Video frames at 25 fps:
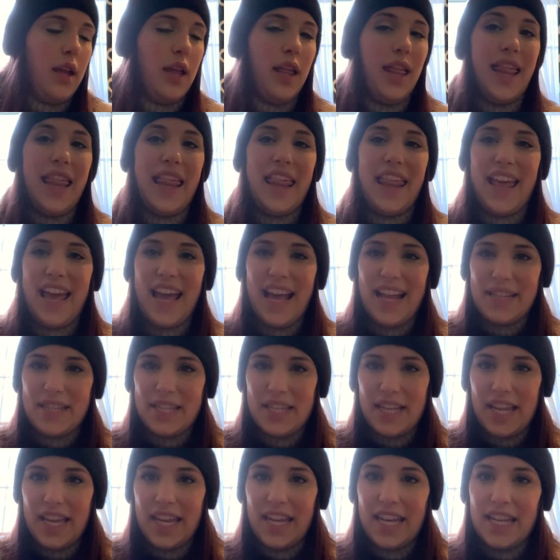That's
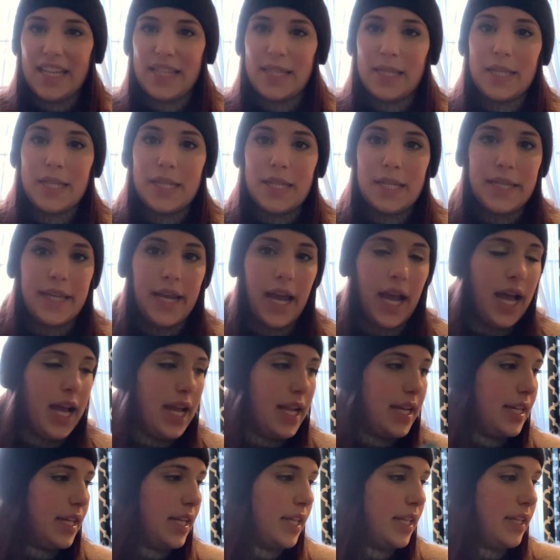it. It's
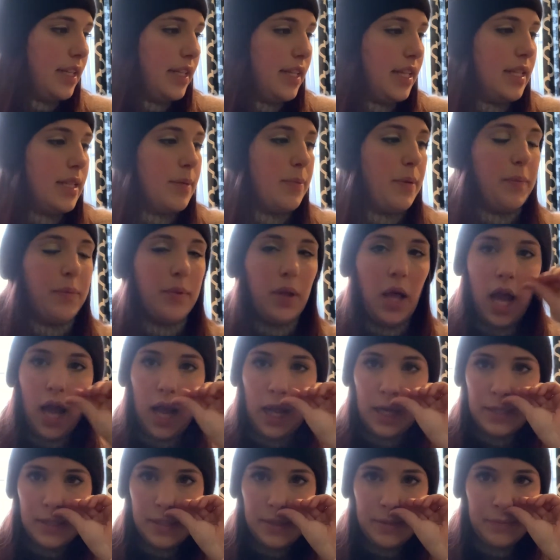done. Needs to be
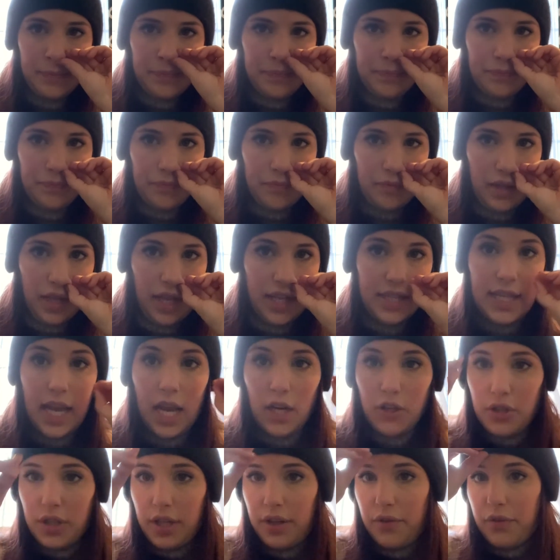blocked. It's
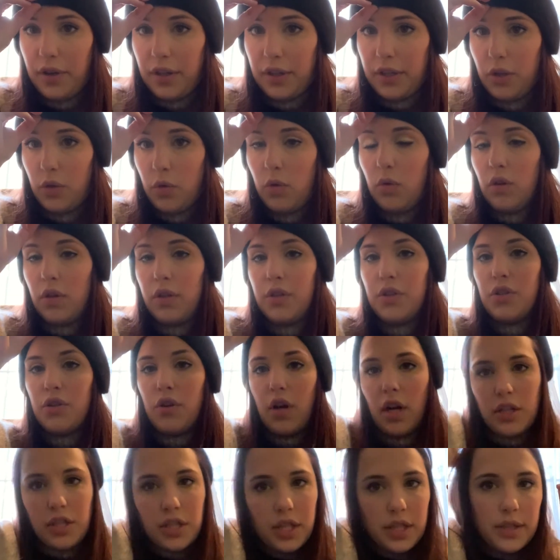actually very cool
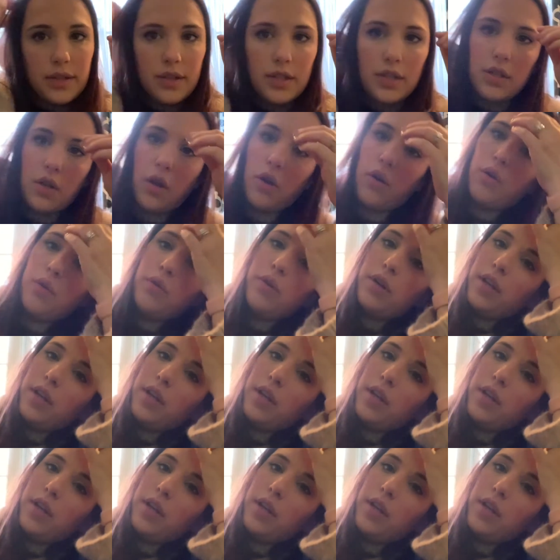construction. So